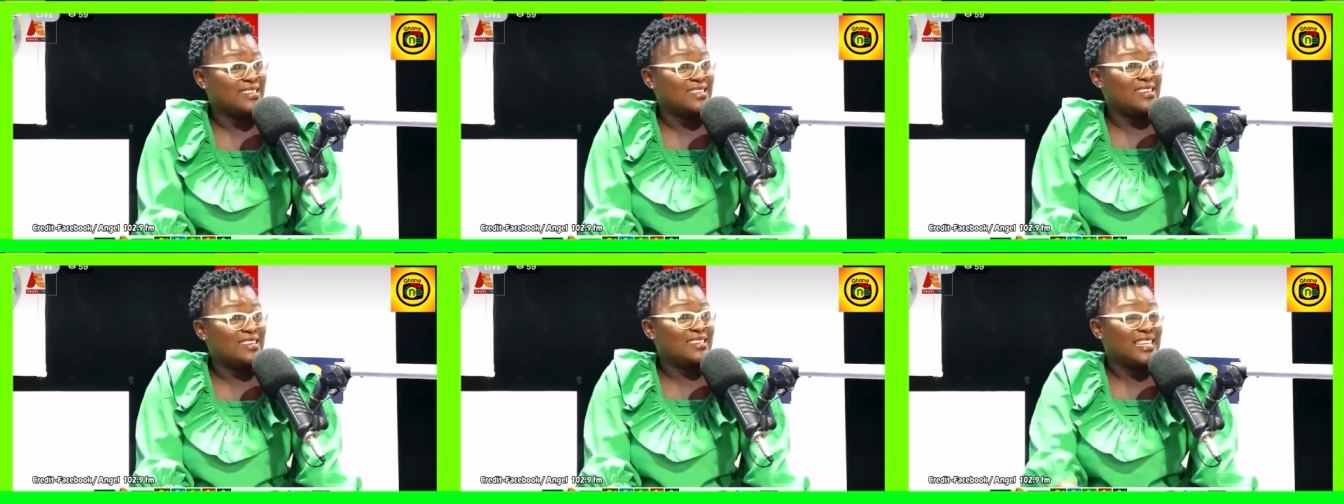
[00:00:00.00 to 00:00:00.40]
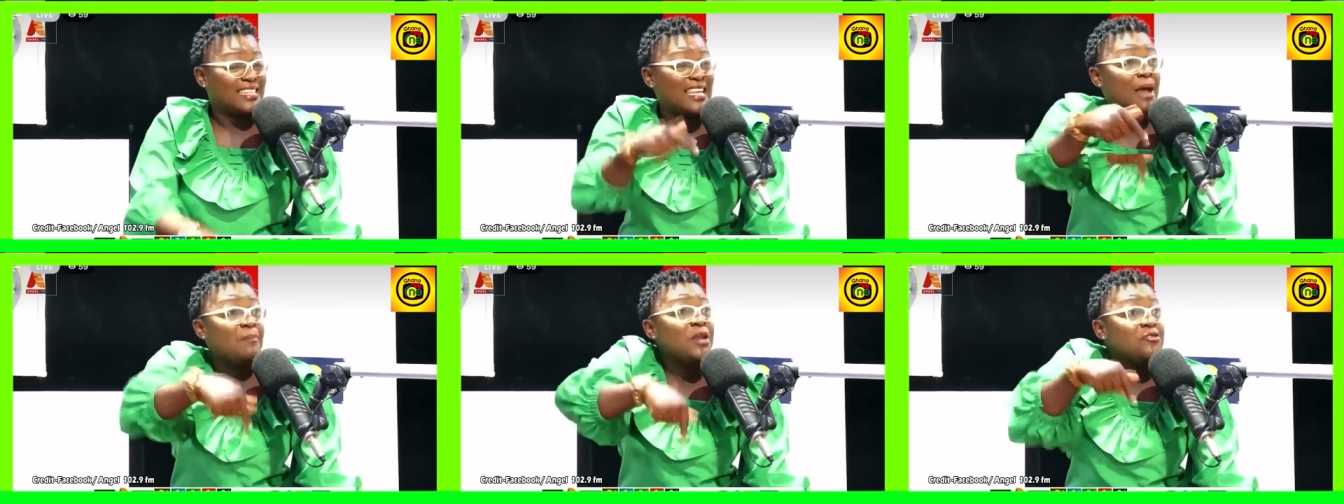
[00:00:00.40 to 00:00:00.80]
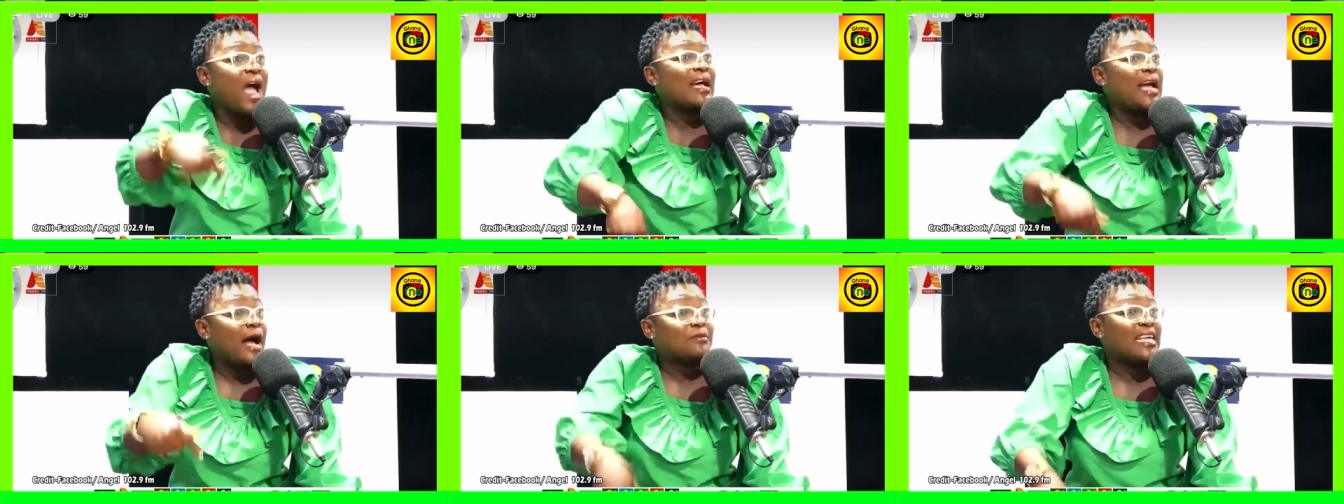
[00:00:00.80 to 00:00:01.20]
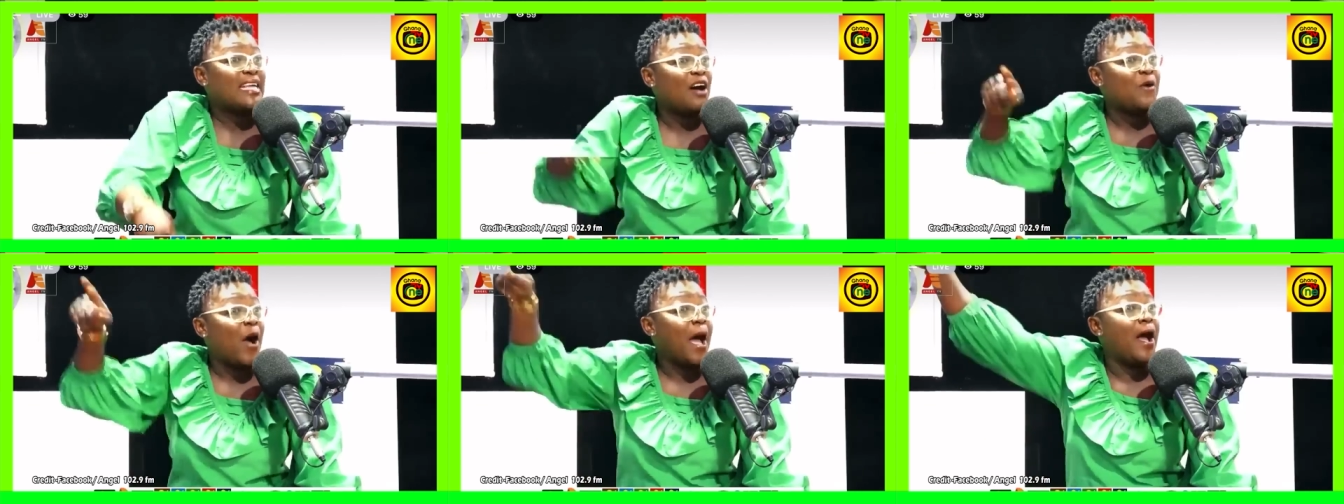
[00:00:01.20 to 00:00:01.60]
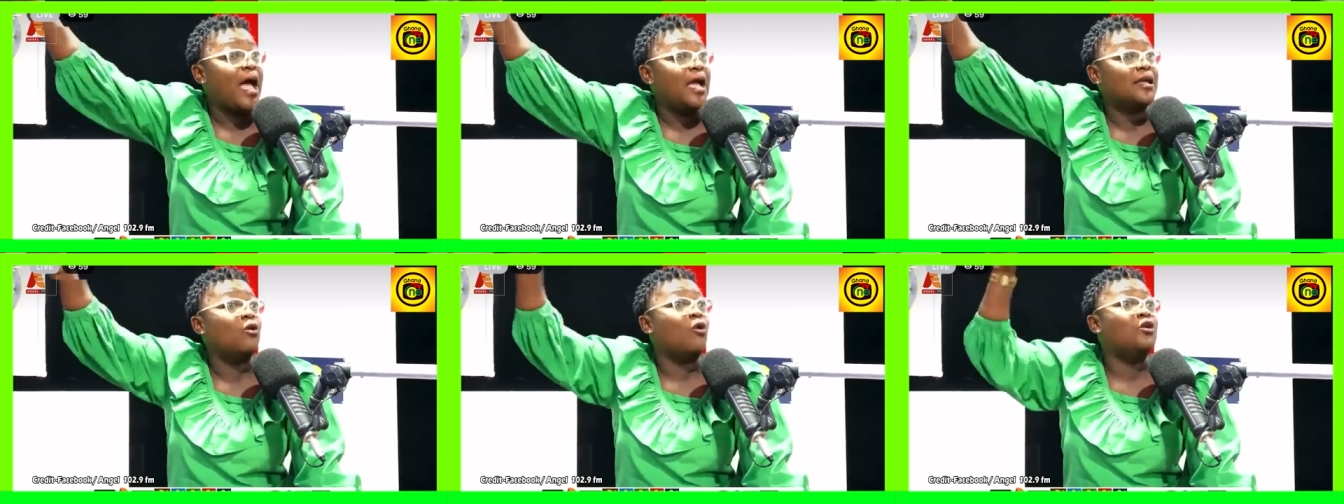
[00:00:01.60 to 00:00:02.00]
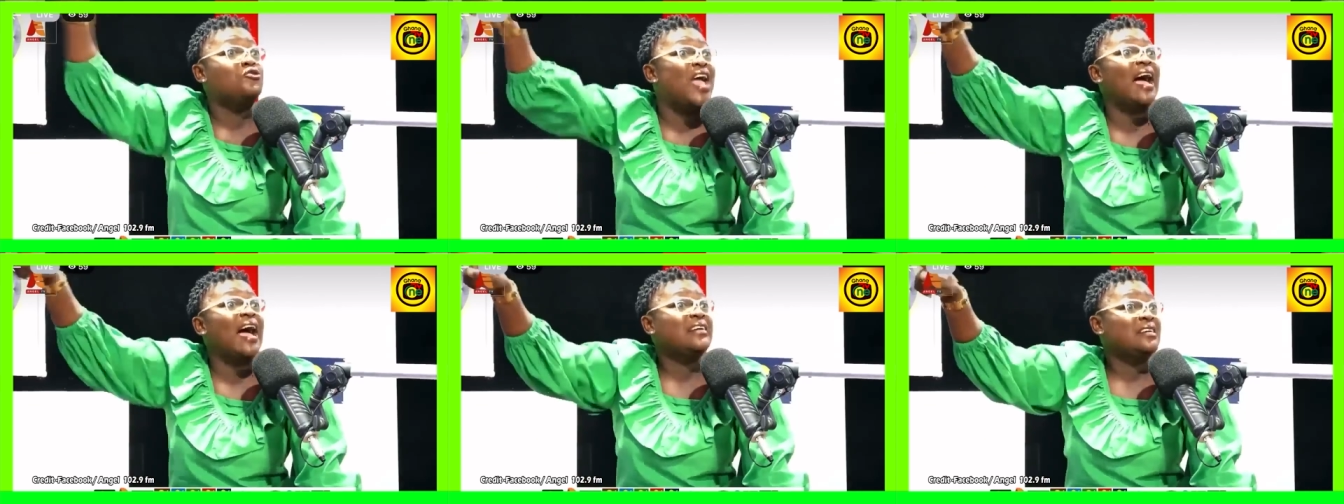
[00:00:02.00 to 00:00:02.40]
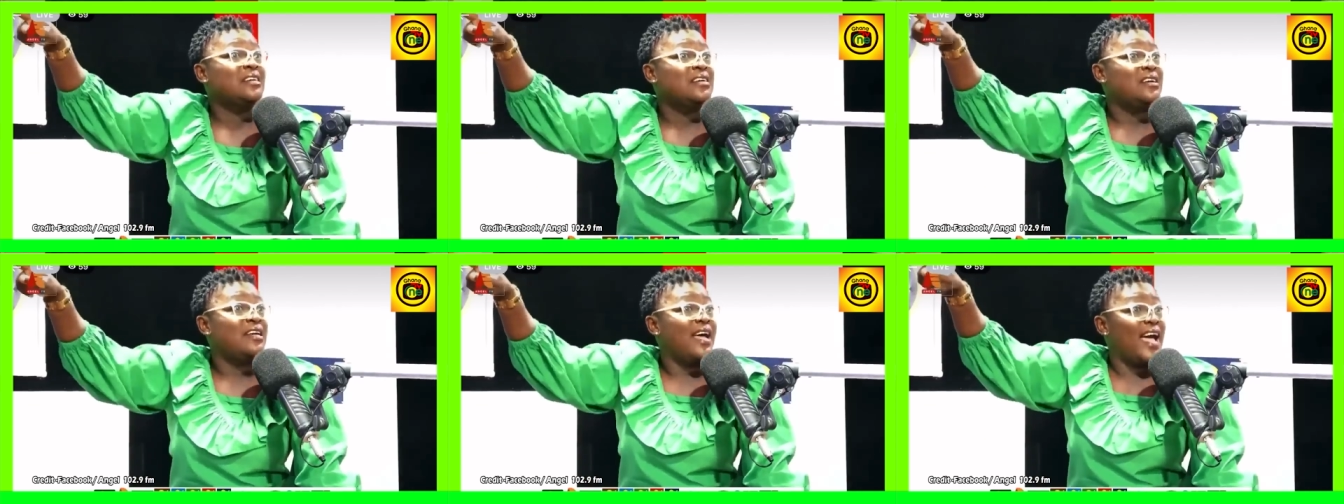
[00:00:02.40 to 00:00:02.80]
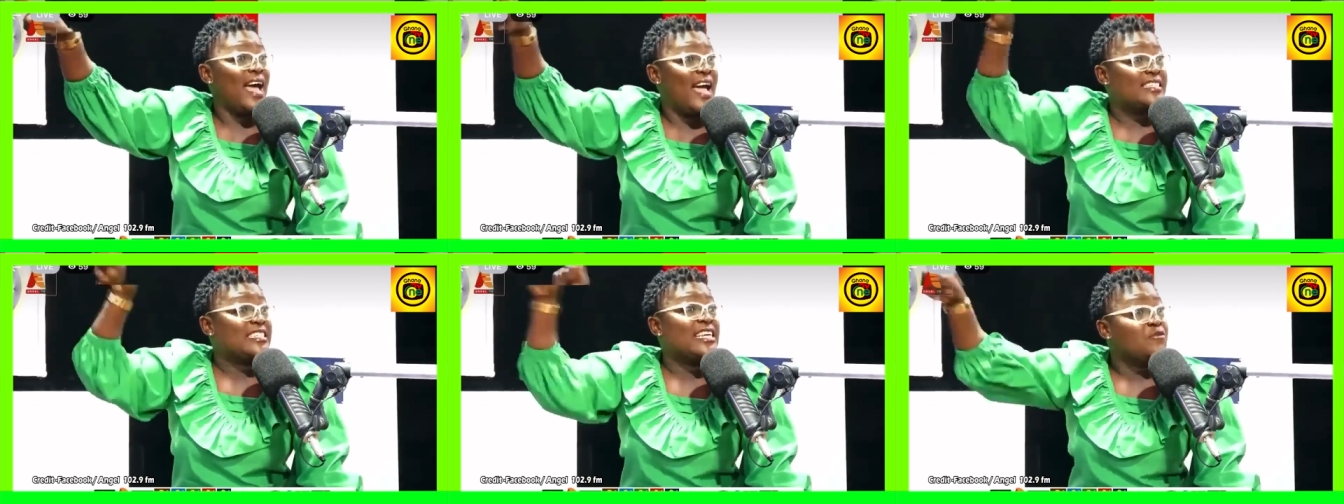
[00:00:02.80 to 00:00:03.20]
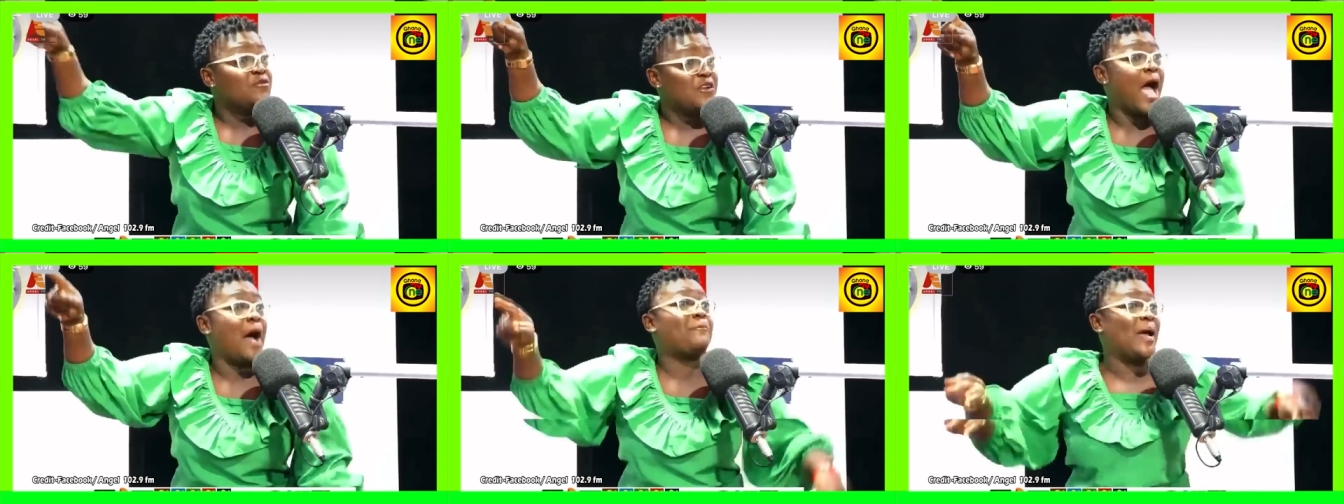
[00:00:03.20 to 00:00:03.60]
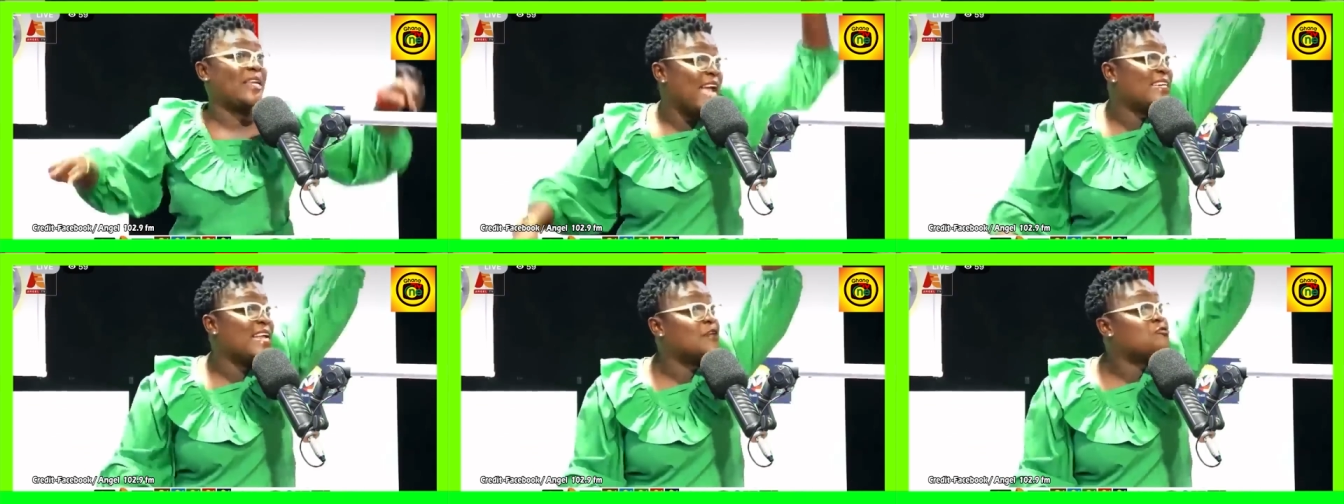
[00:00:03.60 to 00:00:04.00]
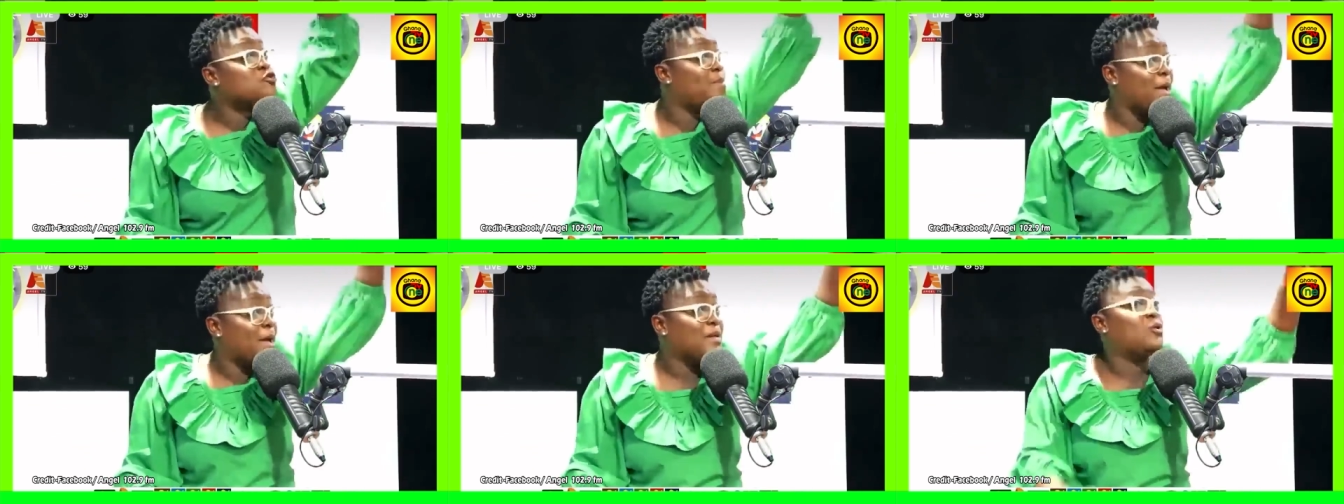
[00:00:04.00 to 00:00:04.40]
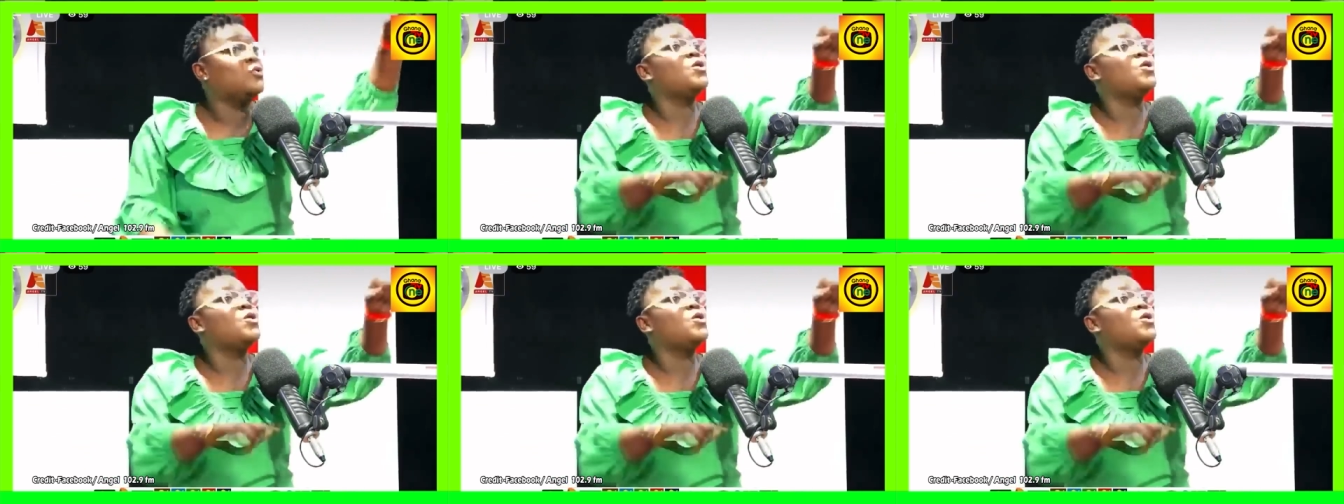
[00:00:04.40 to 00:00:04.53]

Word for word: Te se me nua captain afa eh onua eh T V apaja de aduru ba bi no.